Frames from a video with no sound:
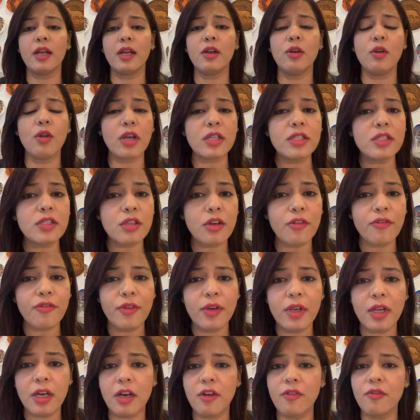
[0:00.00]
Lots of
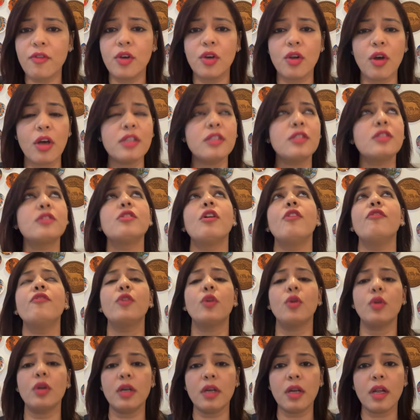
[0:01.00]
love, lots
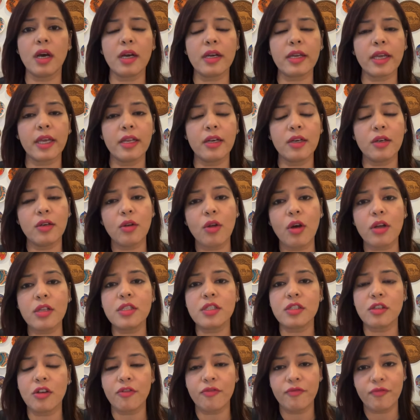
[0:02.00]
of good luck, and
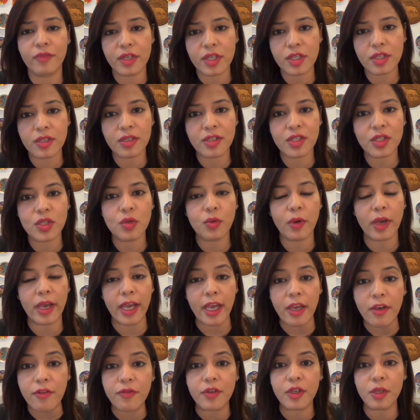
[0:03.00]
lots of wishes to
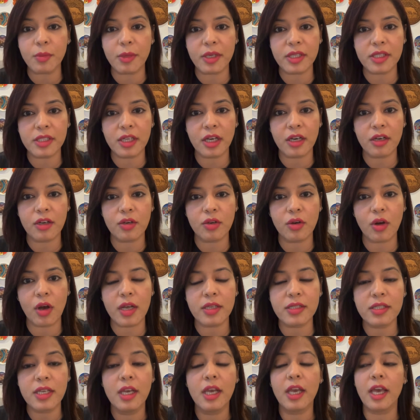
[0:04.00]
everybody
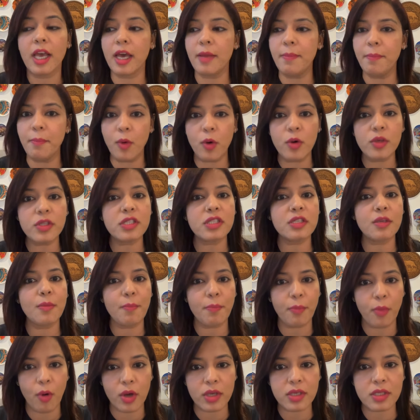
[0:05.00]
across. And most
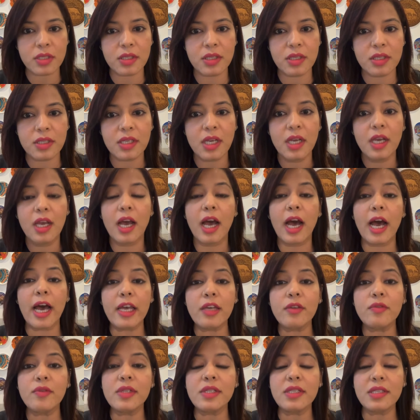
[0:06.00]
important,
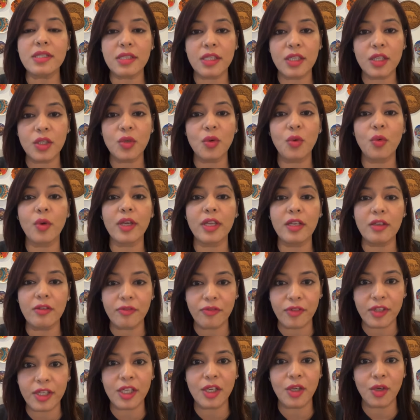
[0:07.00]
I will see you
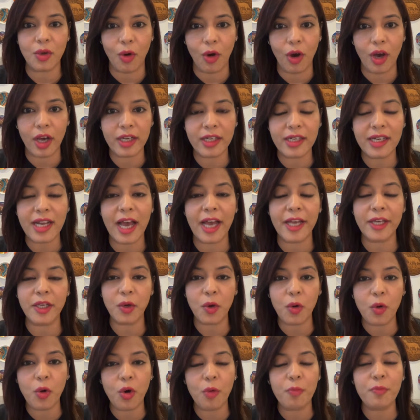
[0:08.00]
in VCon. I
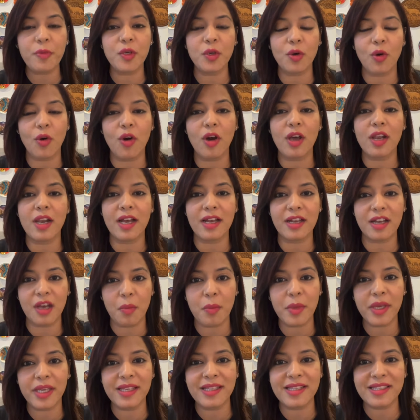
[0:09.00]
hope you all are
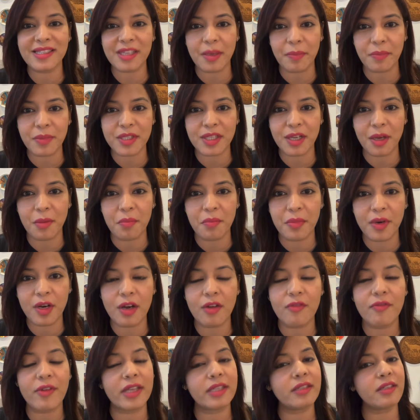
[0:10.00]
coming in
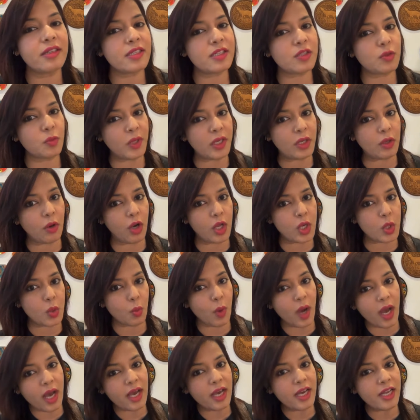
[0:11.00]
September, whether it's
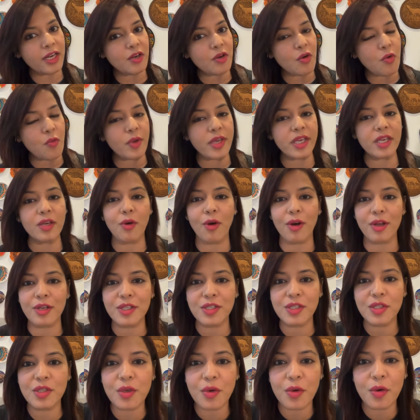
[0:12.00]
VCon 1 or
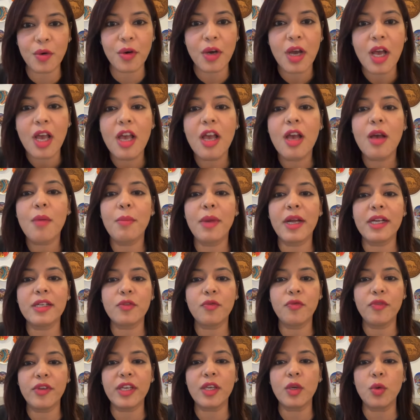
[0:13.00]
VCon 2, but
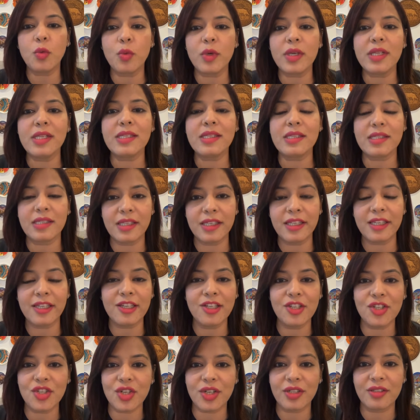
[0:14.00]
we will see
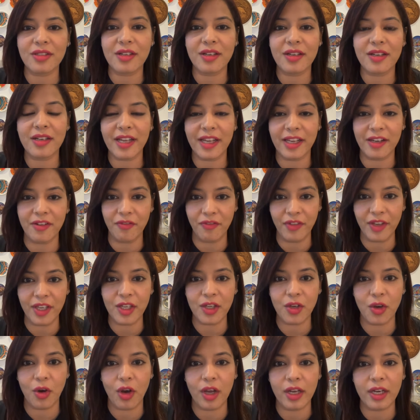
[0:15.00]
each other in
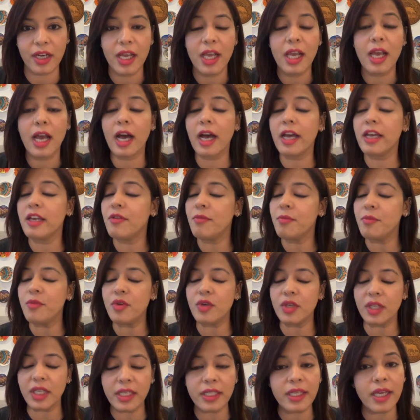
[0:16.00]
VCon. I am
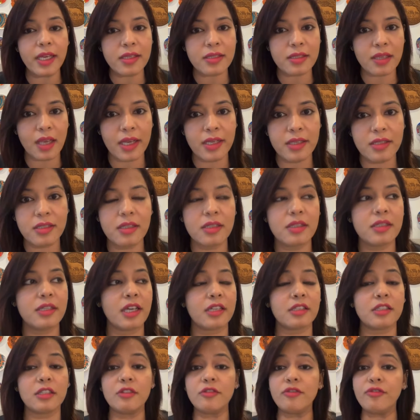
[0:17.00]
really excited,
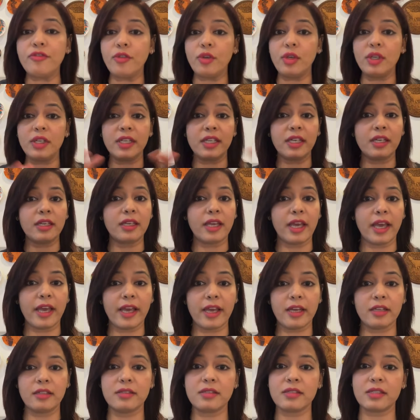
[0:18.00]
getting fully
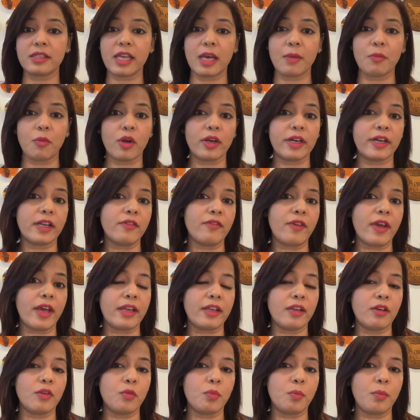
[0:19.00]
geared. See, I'm already
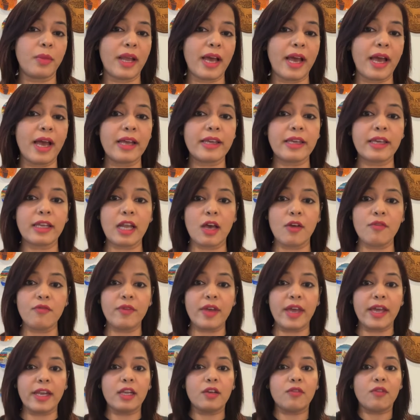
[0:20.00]
wearing black and I'm
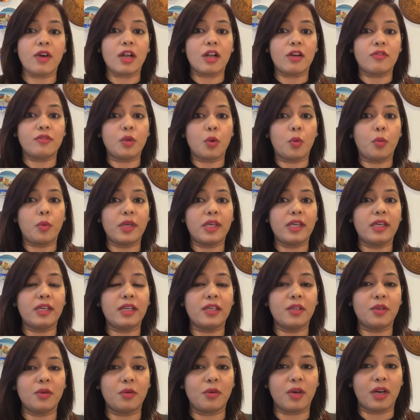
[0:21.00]
wearing one of the
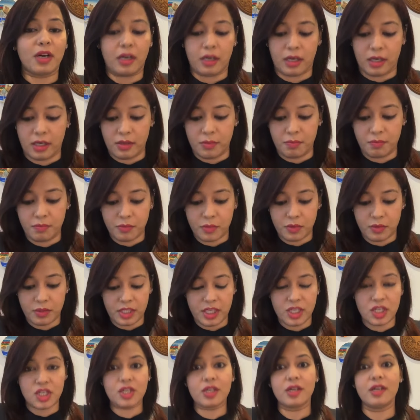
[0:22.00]
VUR
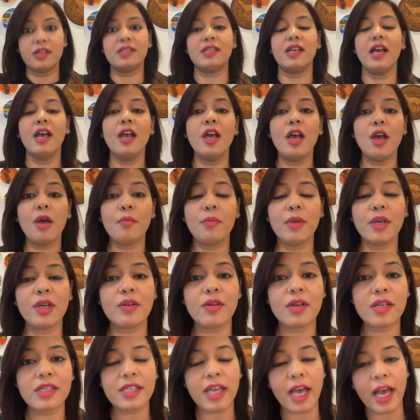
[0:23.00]
t-shirts
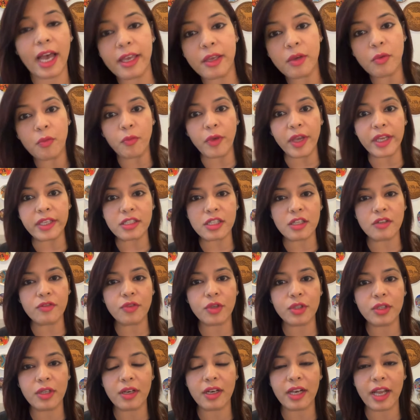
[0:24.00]
because I am waiting
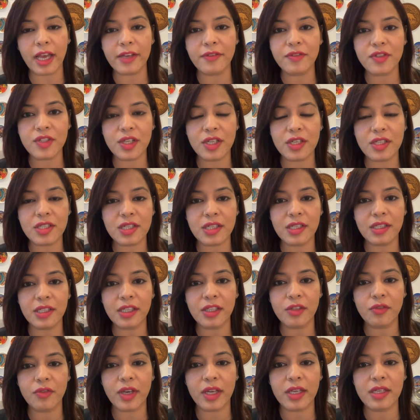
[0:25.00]
for the life-changing
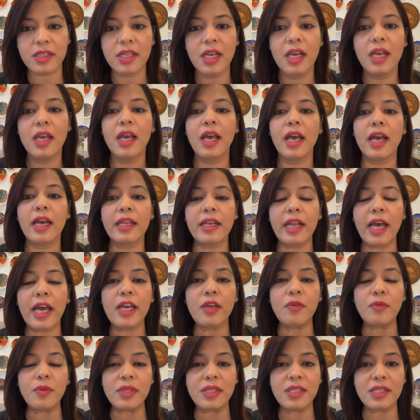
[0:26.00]
event, and
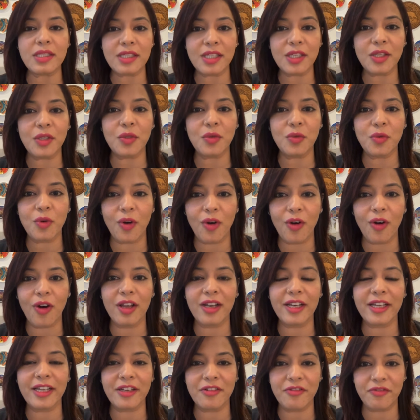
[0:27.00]
I will see you
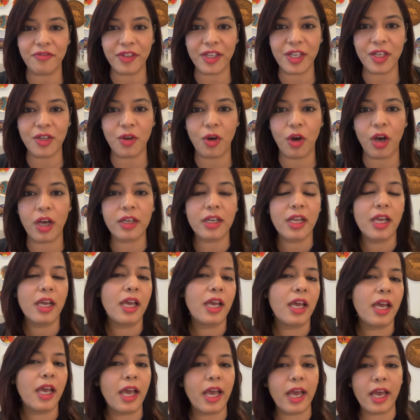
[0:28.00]
all in VCon.
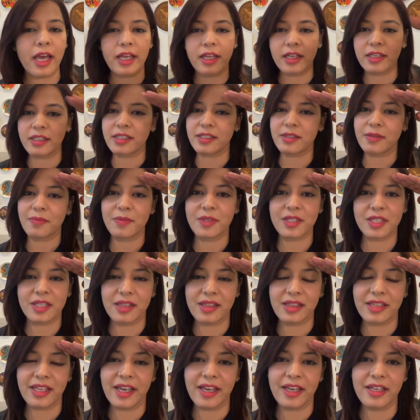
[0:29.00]
And
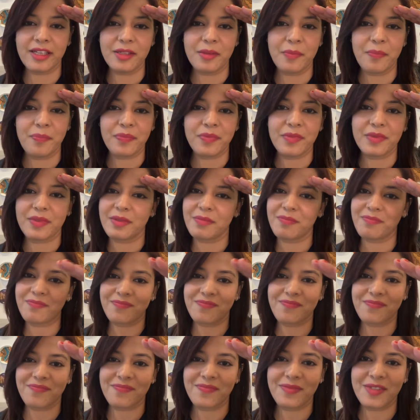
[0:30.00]
till then,
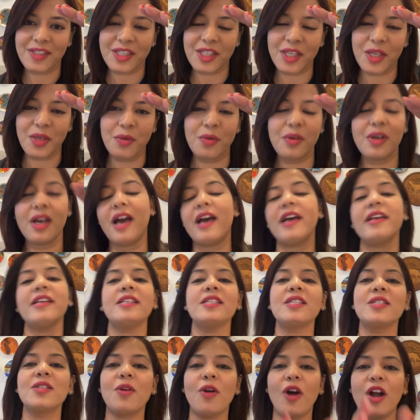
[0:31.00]
see you
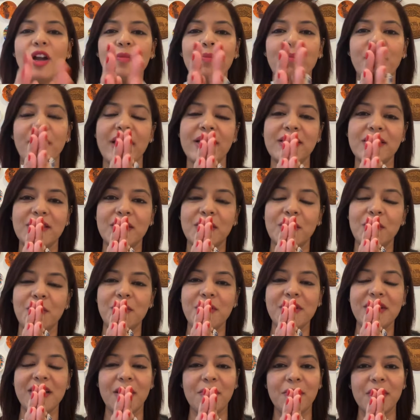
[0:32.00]
guys. God bless
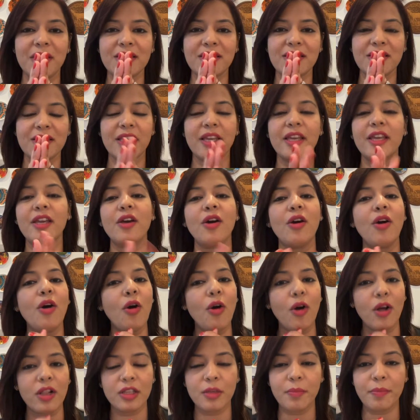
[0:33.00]
you. Namaste.
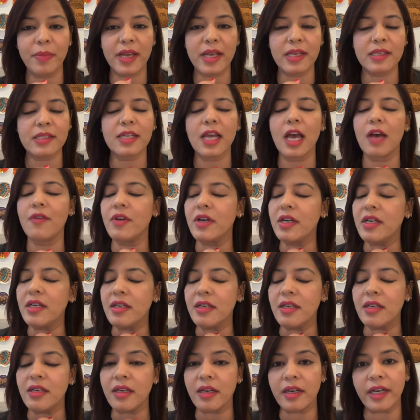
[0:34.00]
All the best. Have a
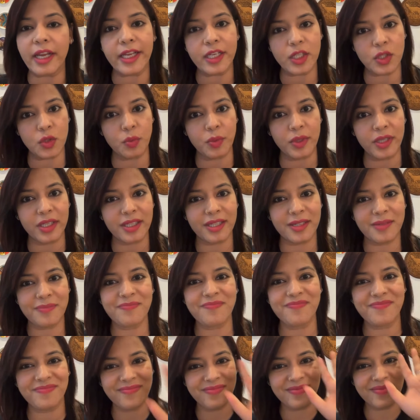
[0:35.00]
great week.
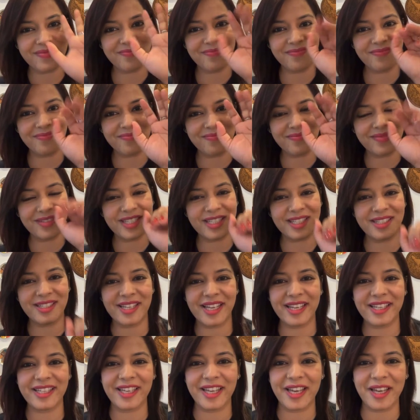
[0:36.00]

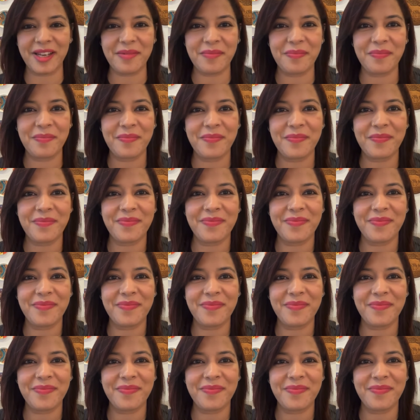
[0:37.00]
Take care.